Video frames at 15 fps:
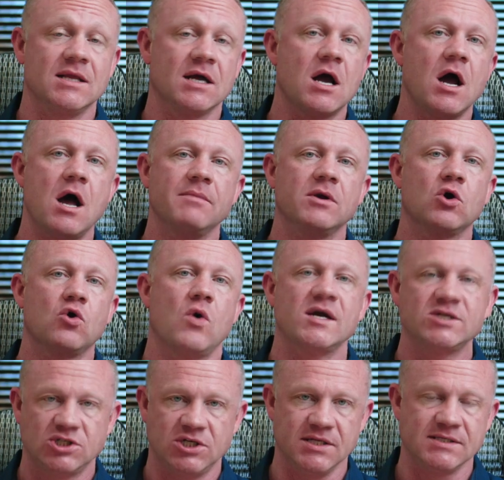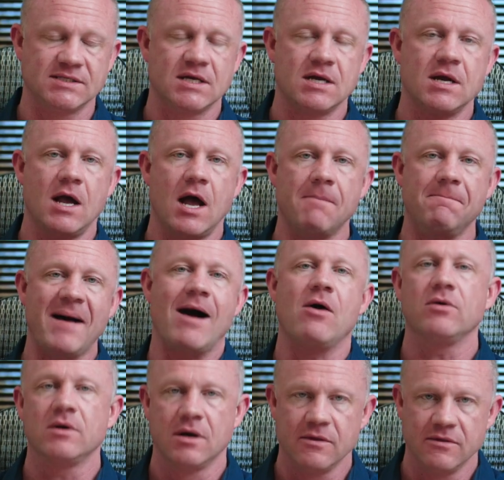and the common questions
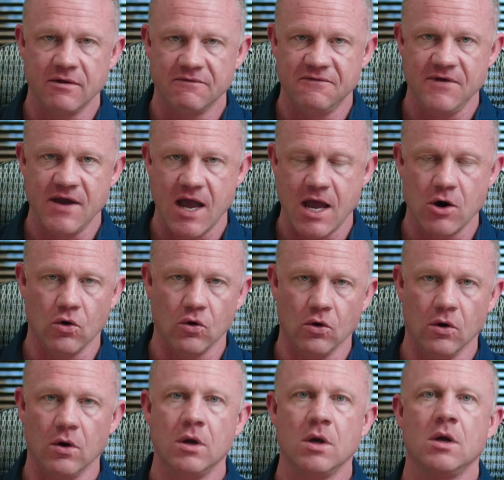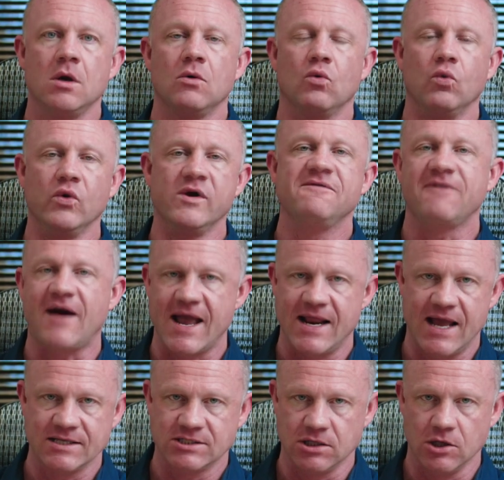about the VA IRRRL
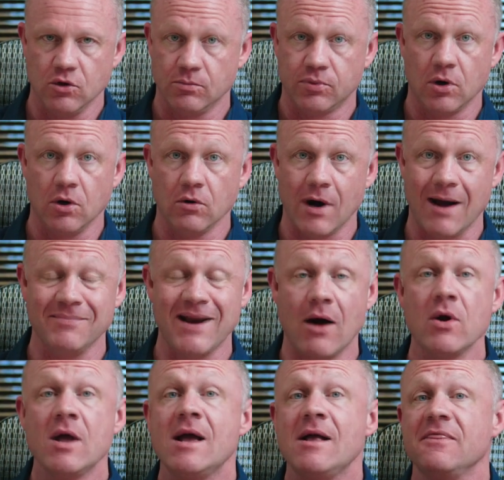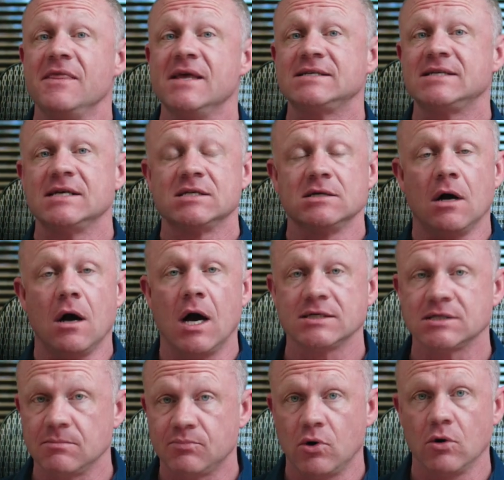refinance loan program. Now, this is an
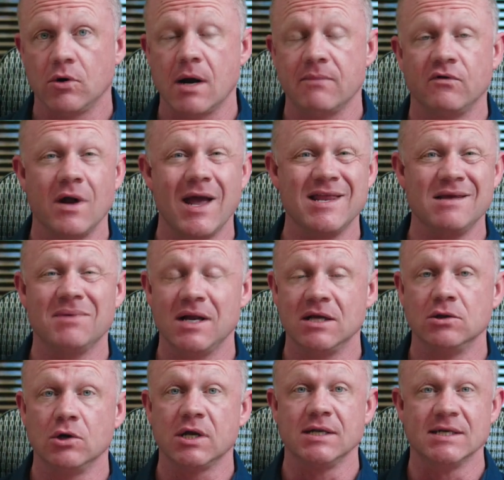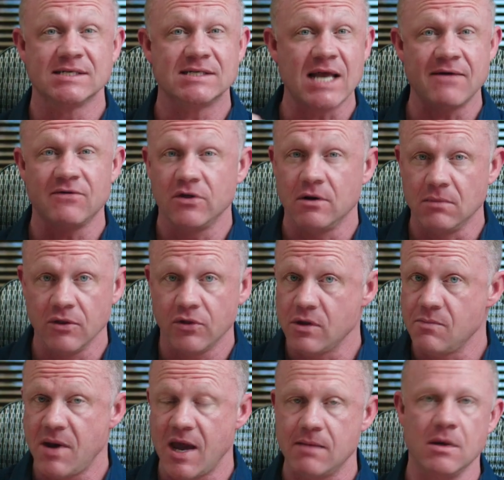awesome program for anybody looking to save on their
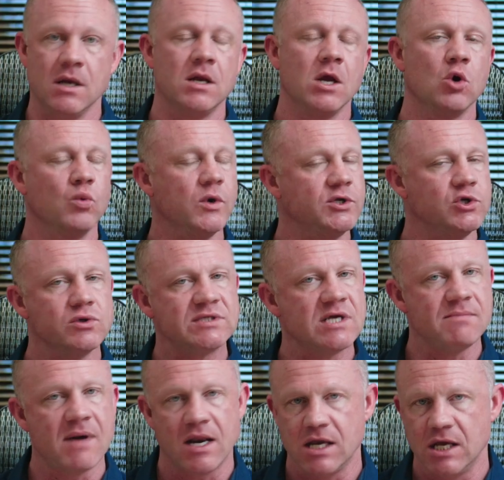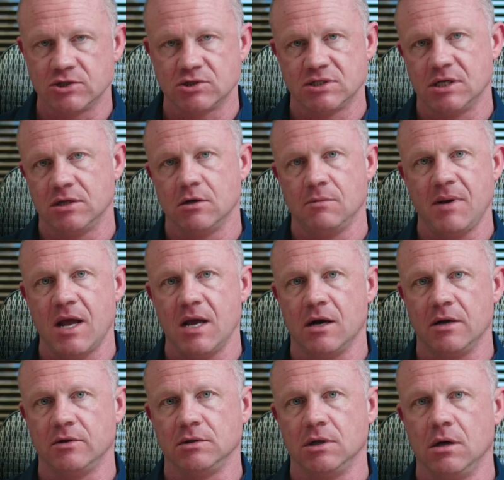monthly payment, reduce the amount of interest that they're paying
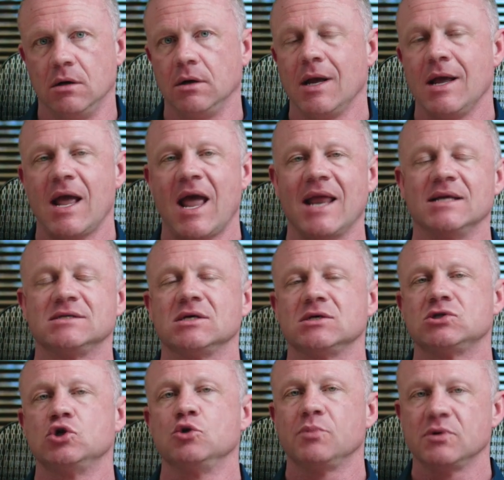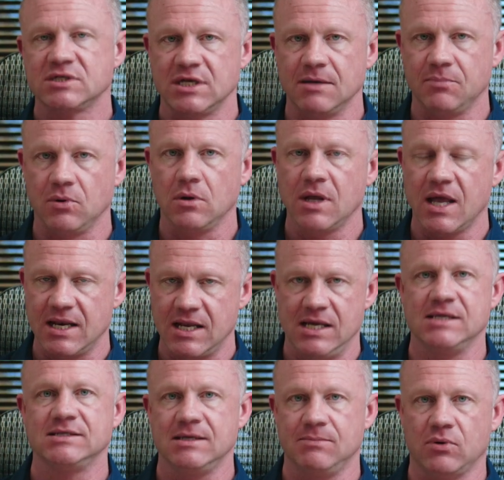on their loan, and it's a super simple and
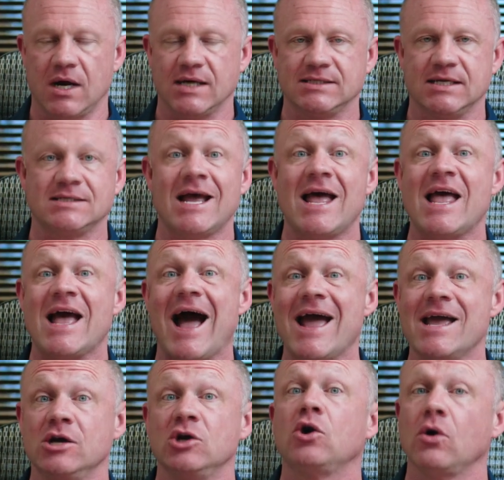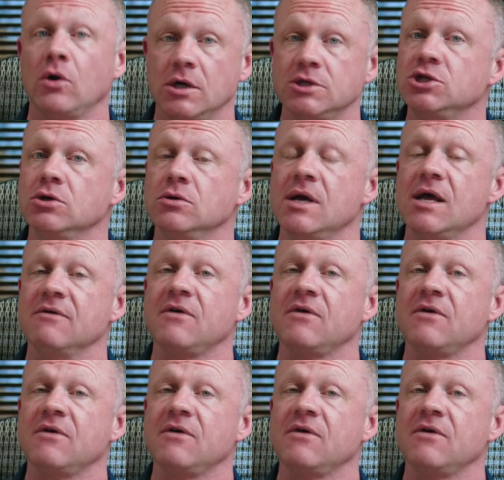easy process. I encourage you